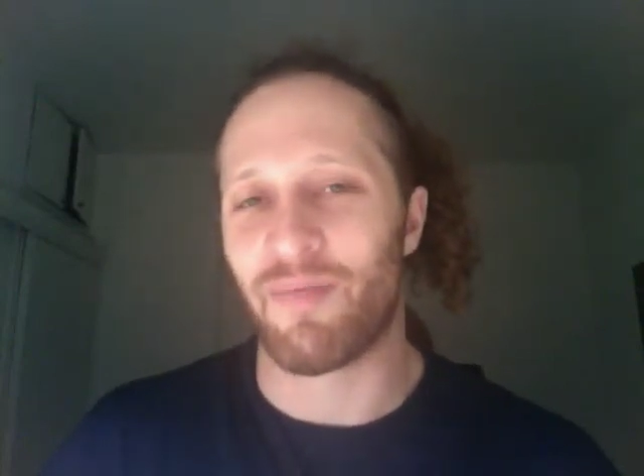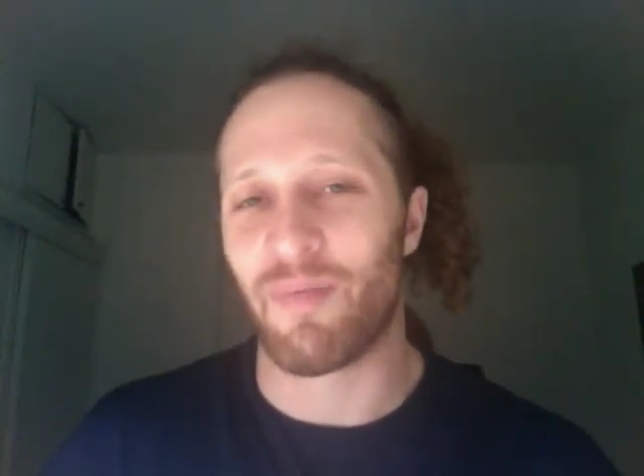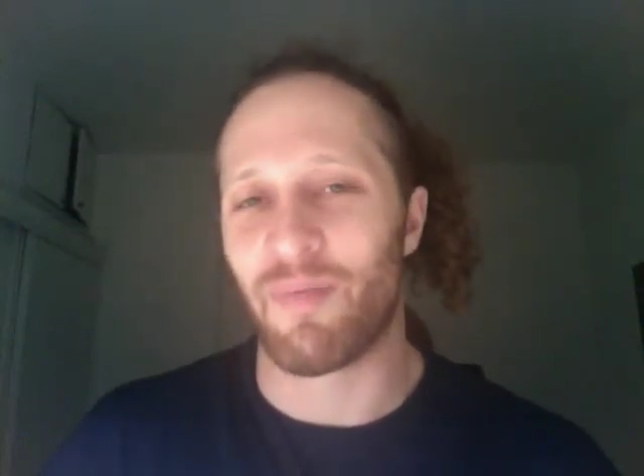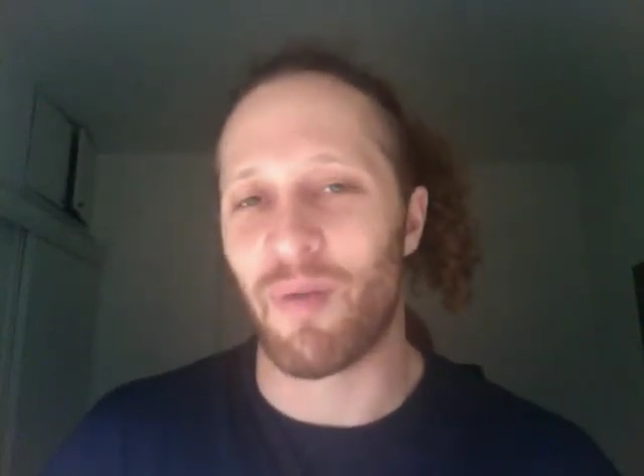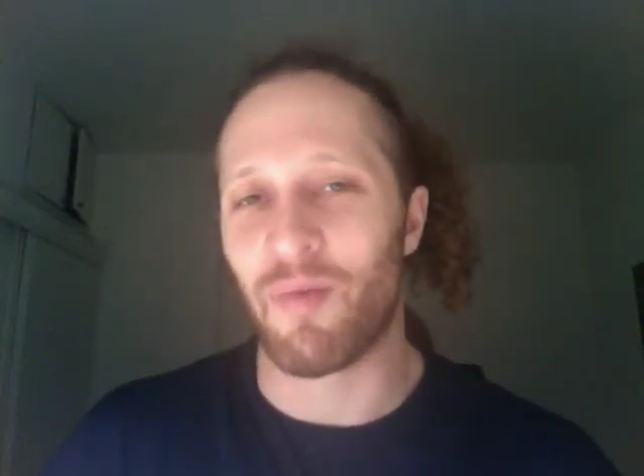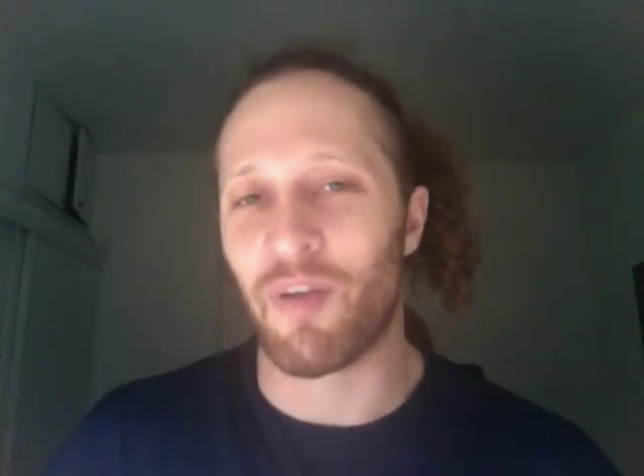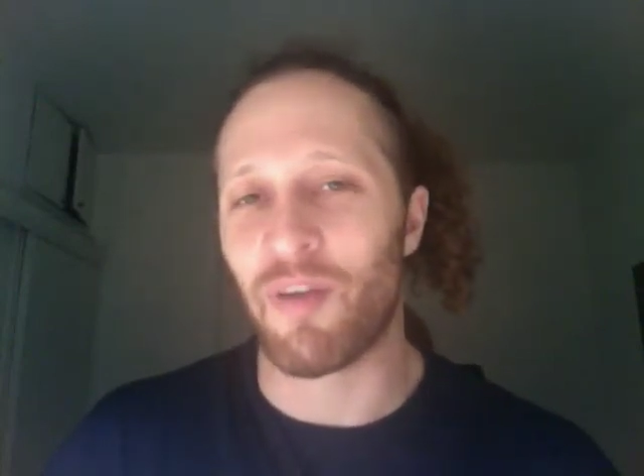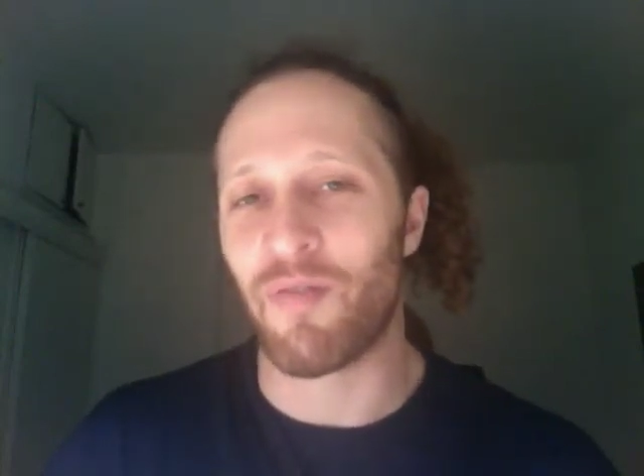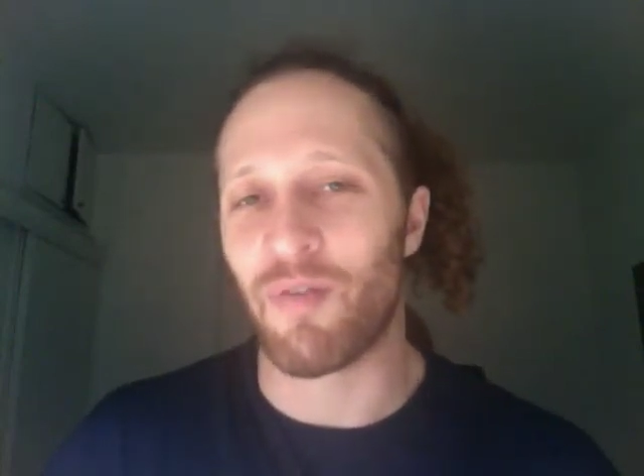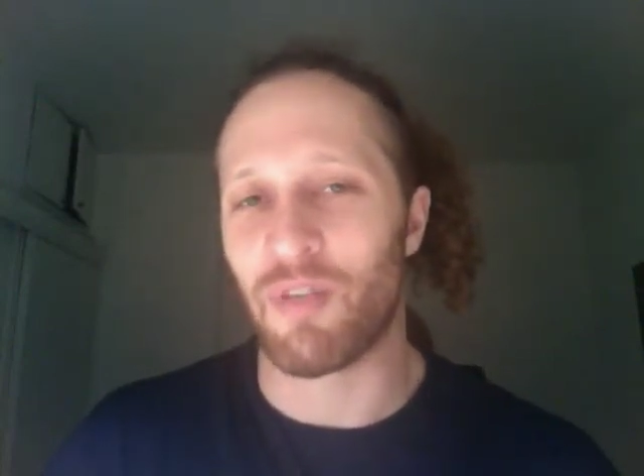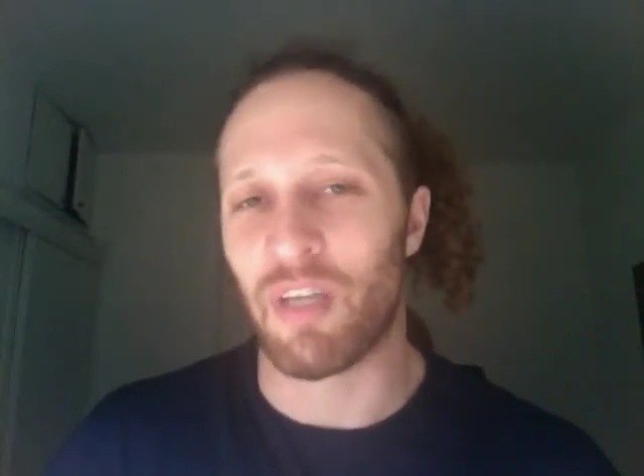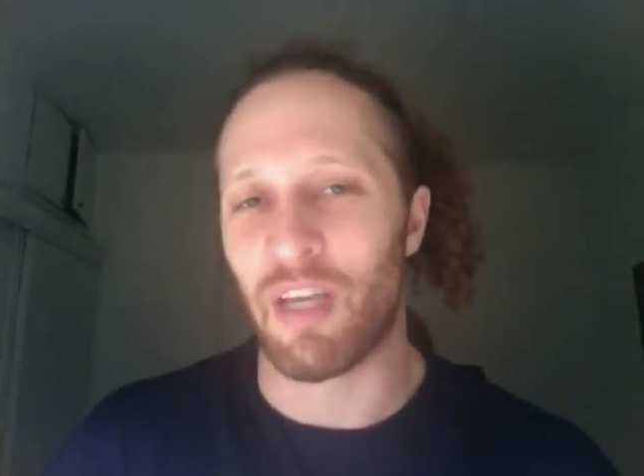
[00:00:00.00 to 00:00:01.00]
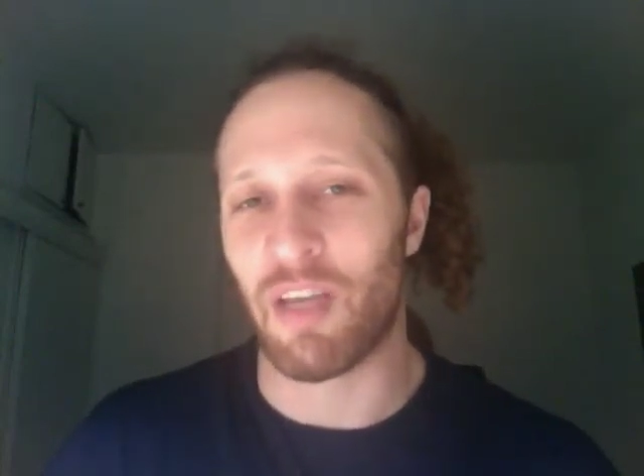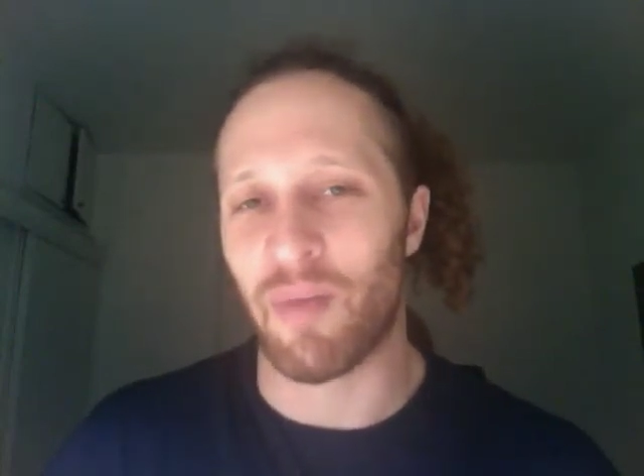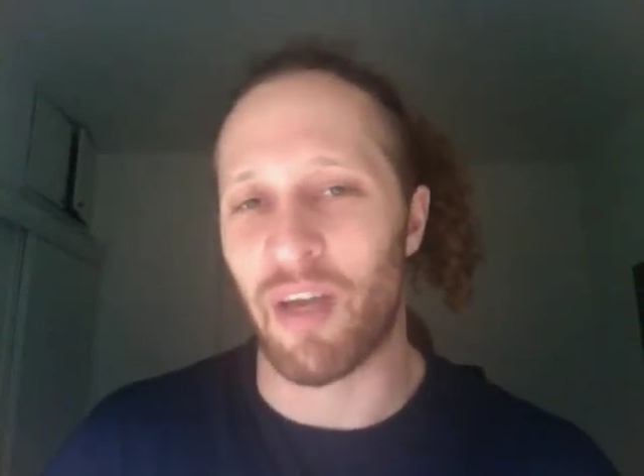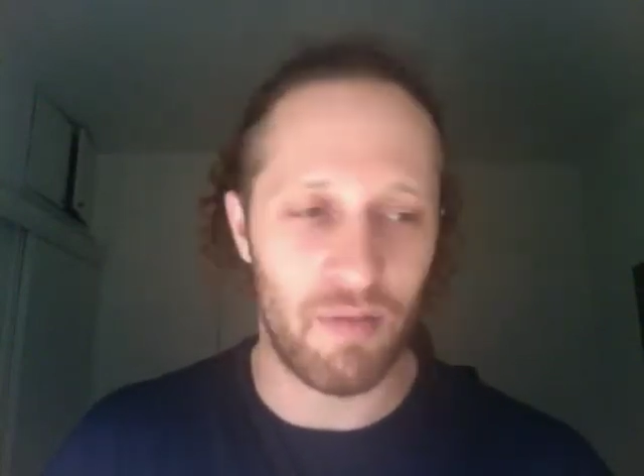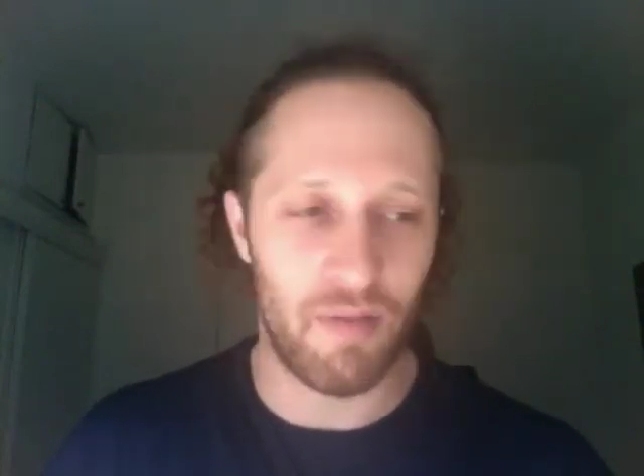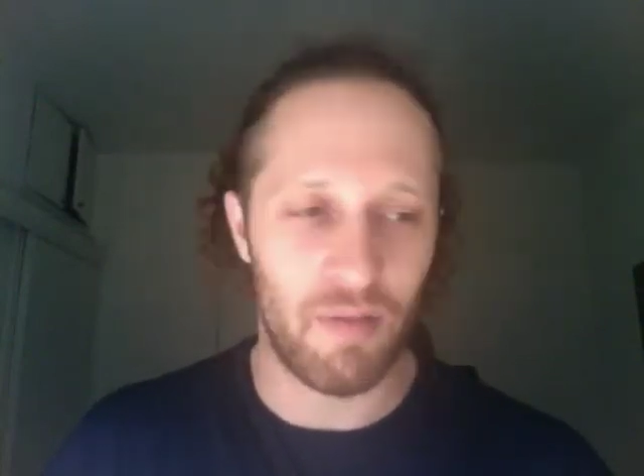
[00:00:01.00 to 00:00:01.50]
I'm looking forward to getting
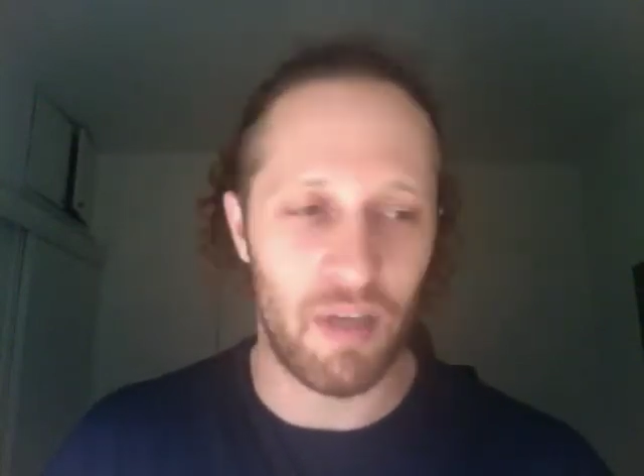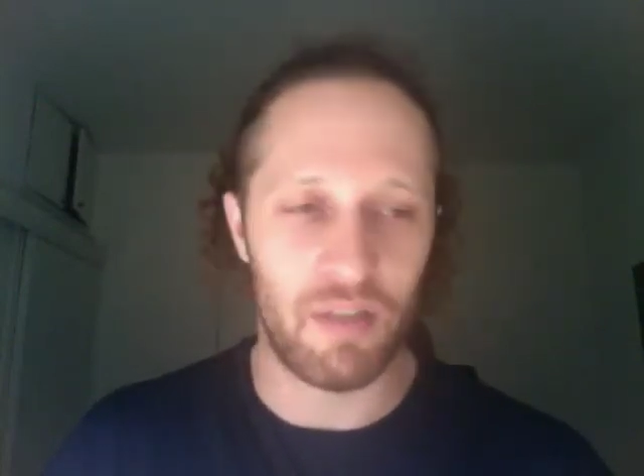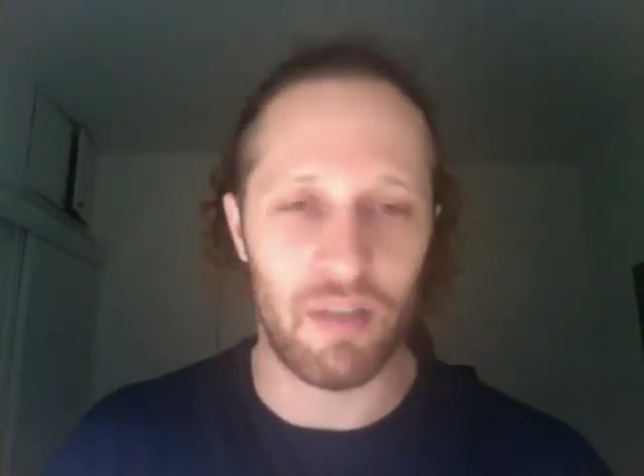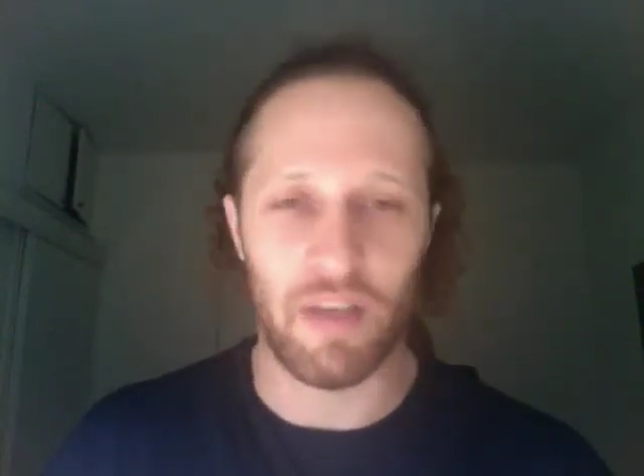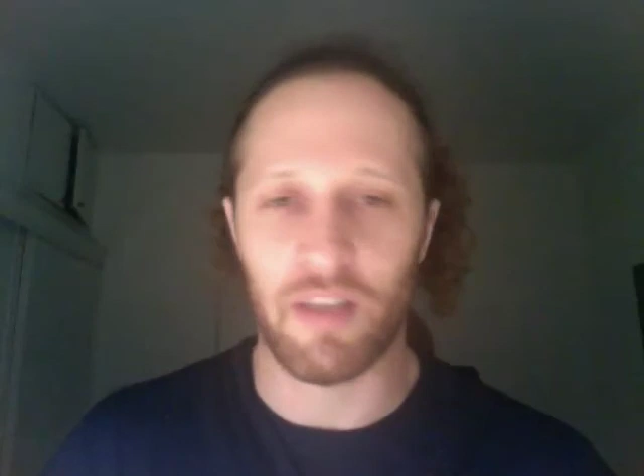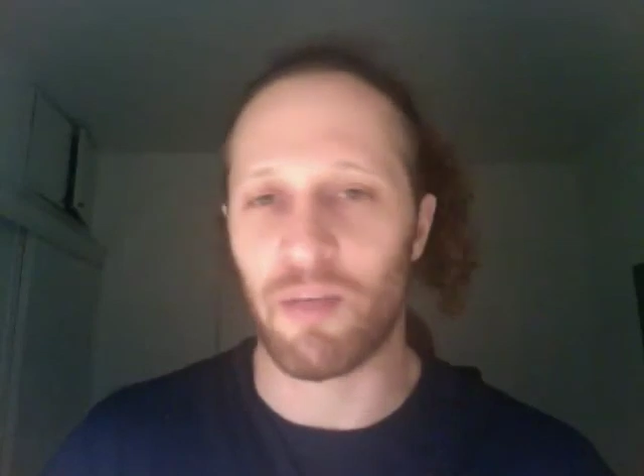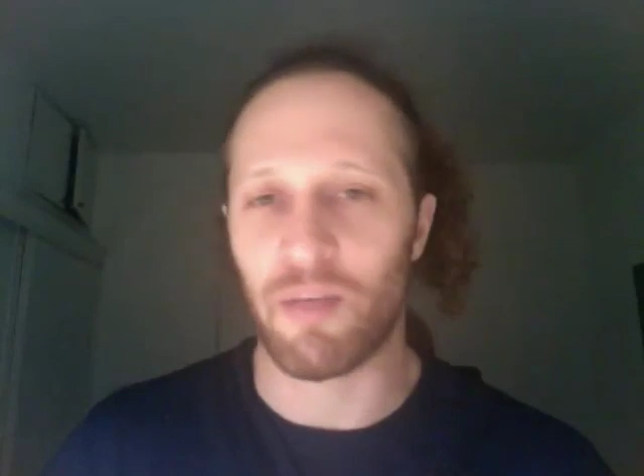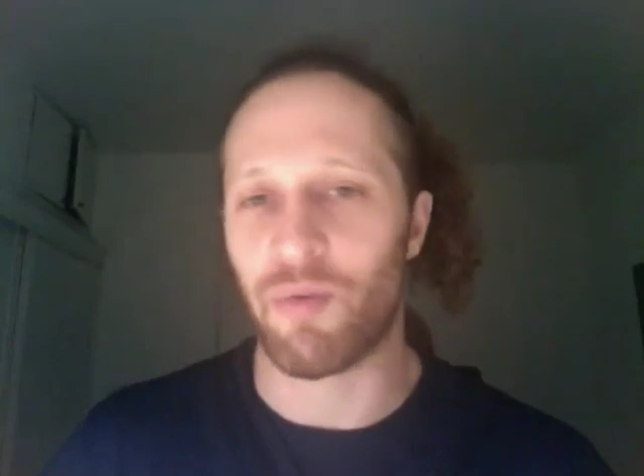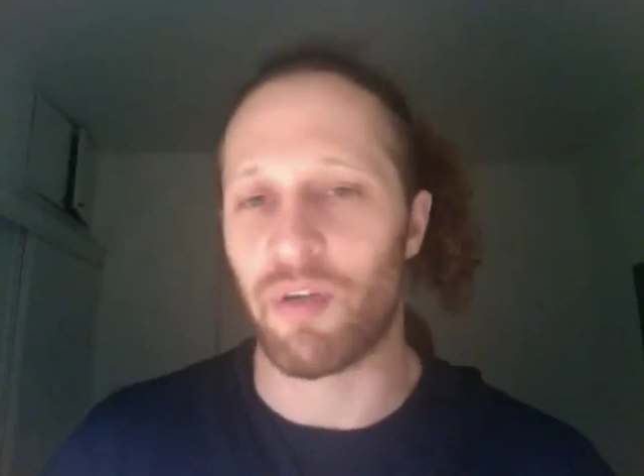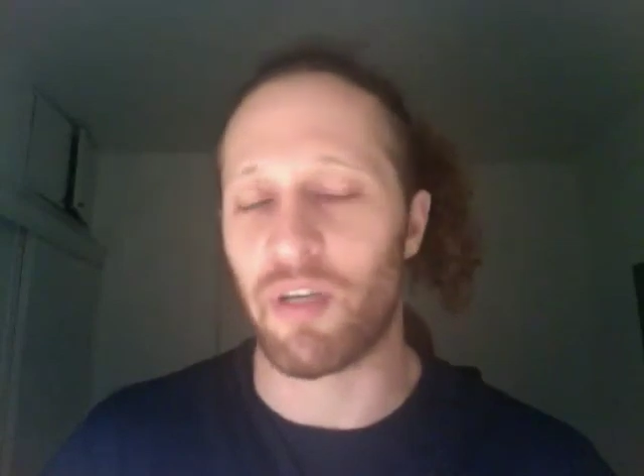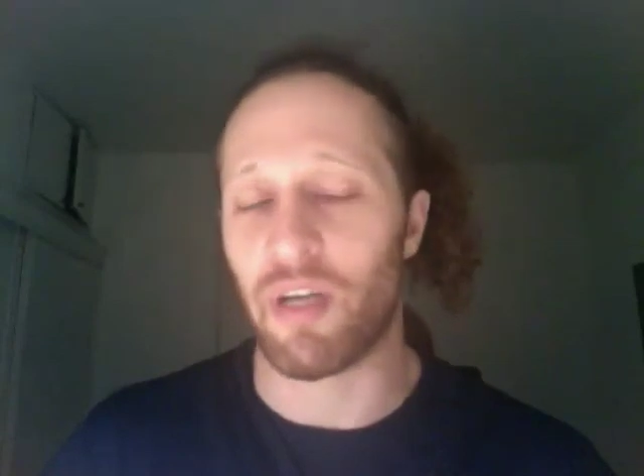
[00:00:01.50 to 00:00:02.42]
back at some point.